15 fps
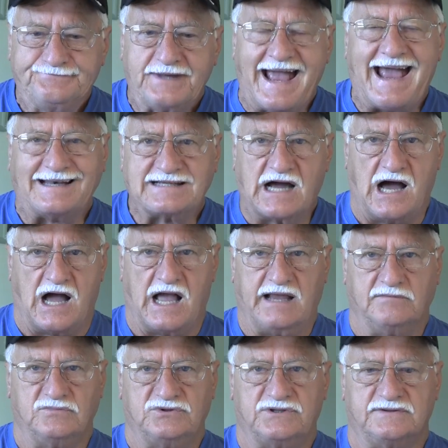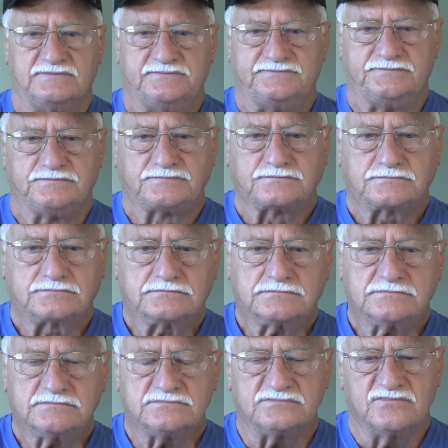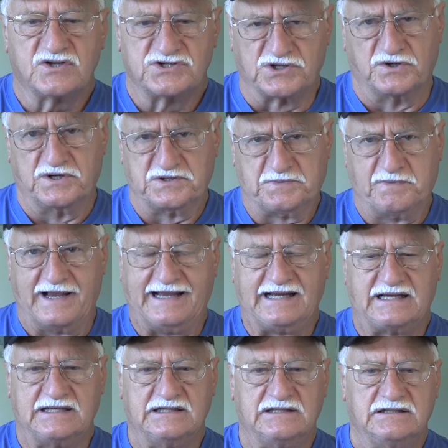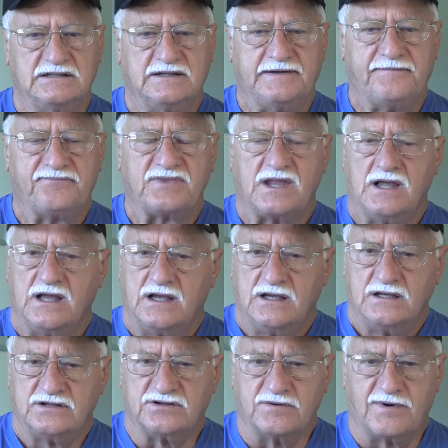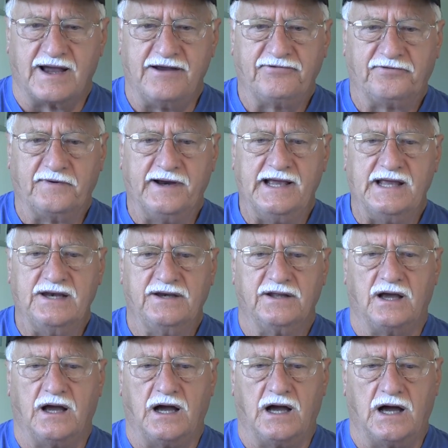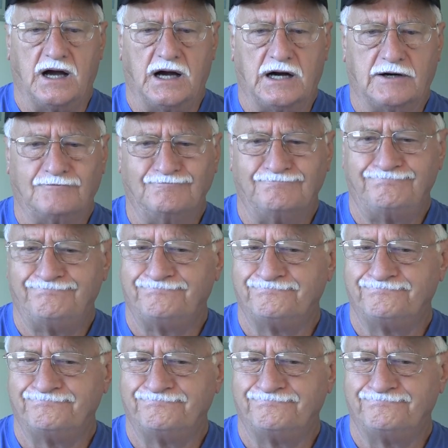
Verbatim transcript: at times, so to speak. So my friend, um,